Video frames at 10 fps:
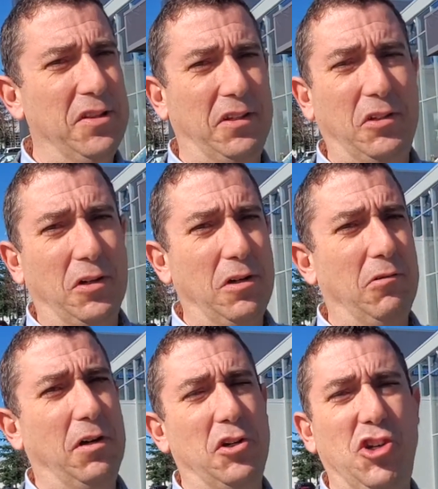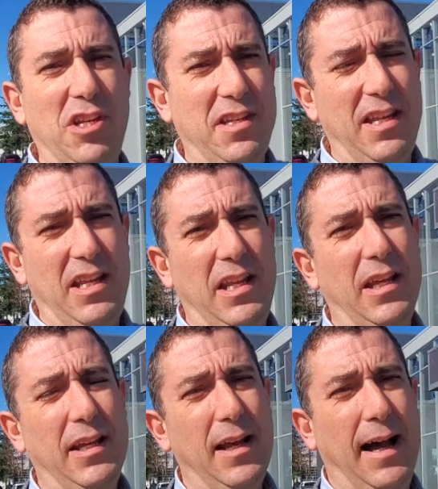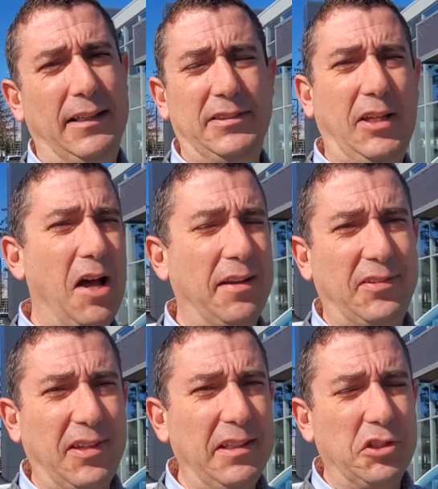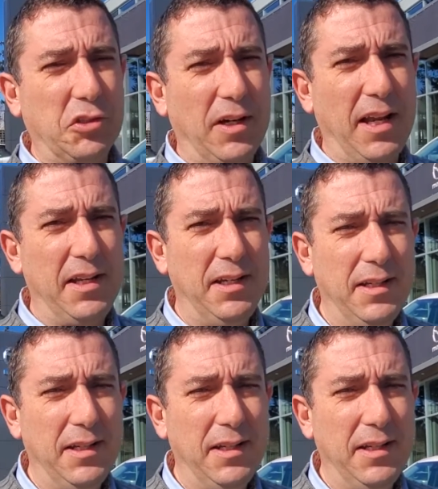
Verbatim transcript: in the Kuro or a GT, I just got a signature in.